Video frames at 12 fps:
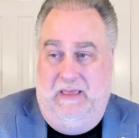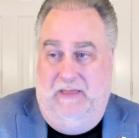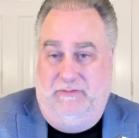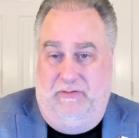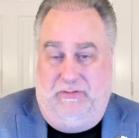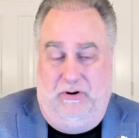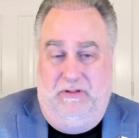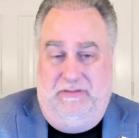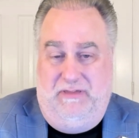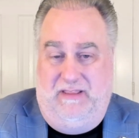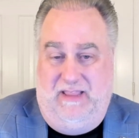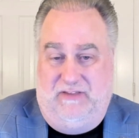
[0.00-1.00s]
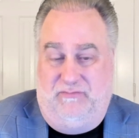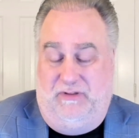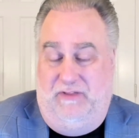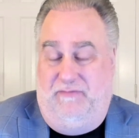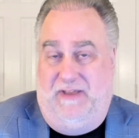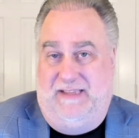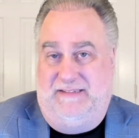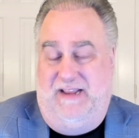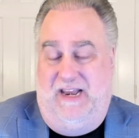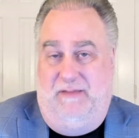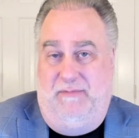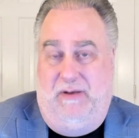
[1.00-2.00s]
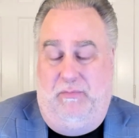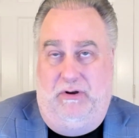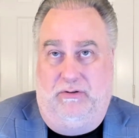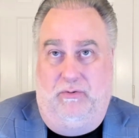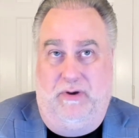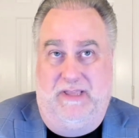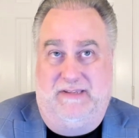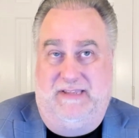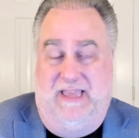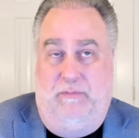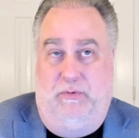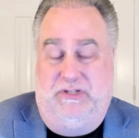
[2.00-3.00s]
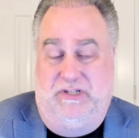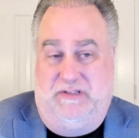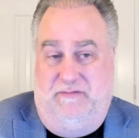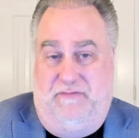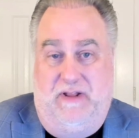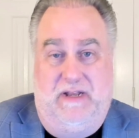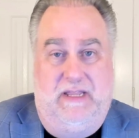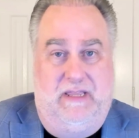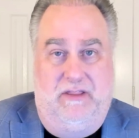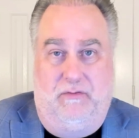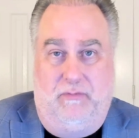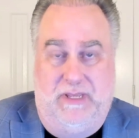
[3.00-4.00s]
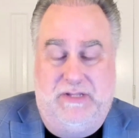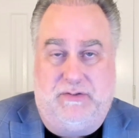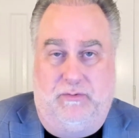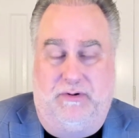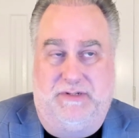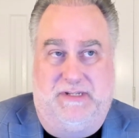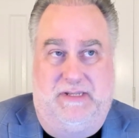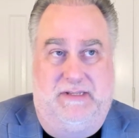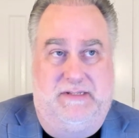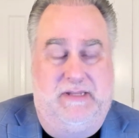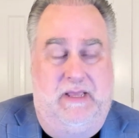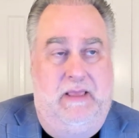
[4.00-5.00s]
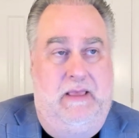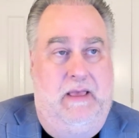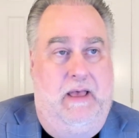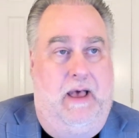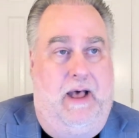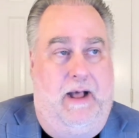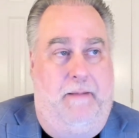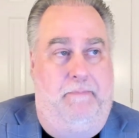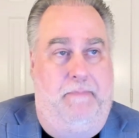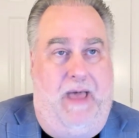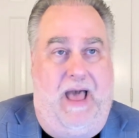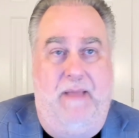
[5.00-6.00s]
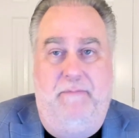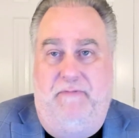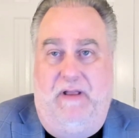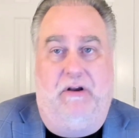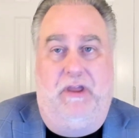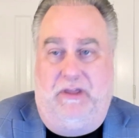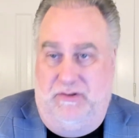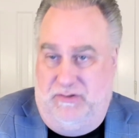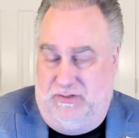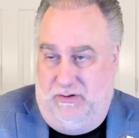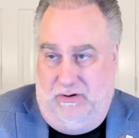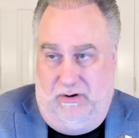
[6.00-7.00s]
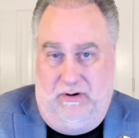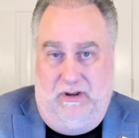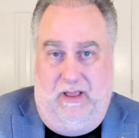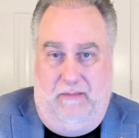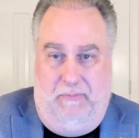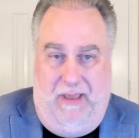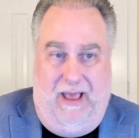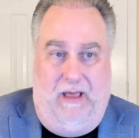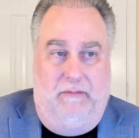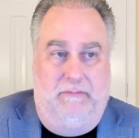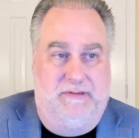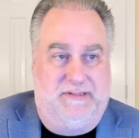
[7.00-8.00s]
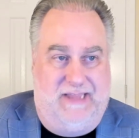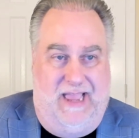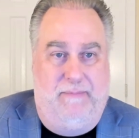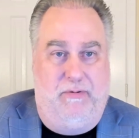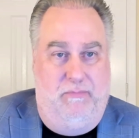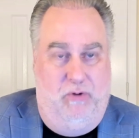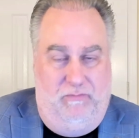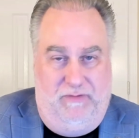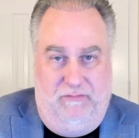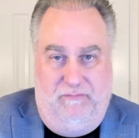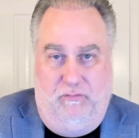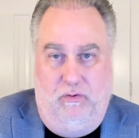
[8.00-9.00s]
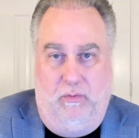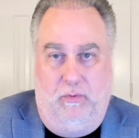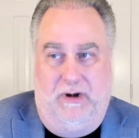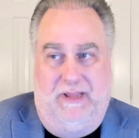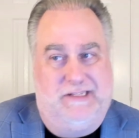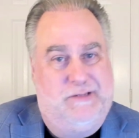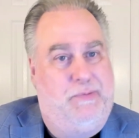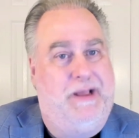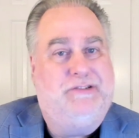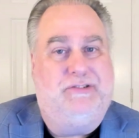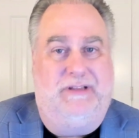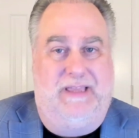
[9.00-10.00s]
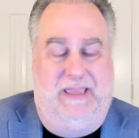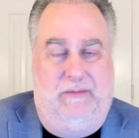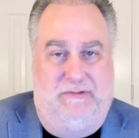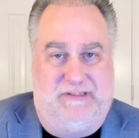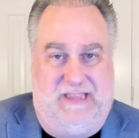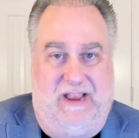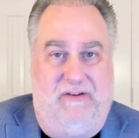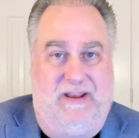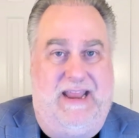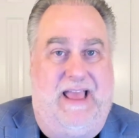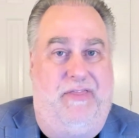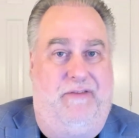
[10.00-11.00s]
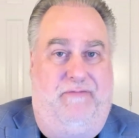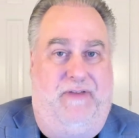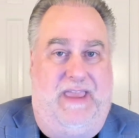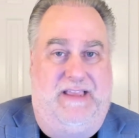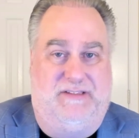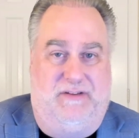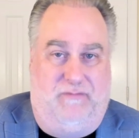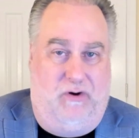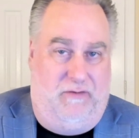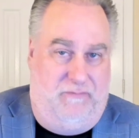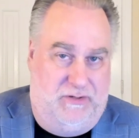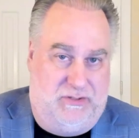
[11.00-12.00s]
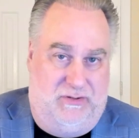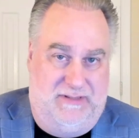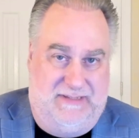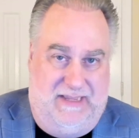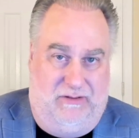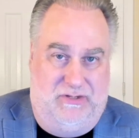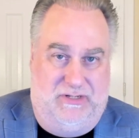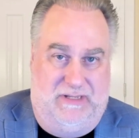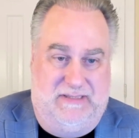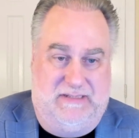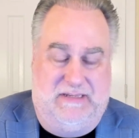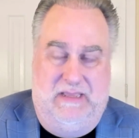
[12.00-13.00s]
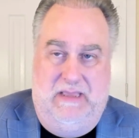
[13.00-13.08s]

The third thing that's really fascinating about what Gloria said, which is the funding and the resources, I'm very concerned about cyber moving forward, especially staring down the face of artificial intelligence.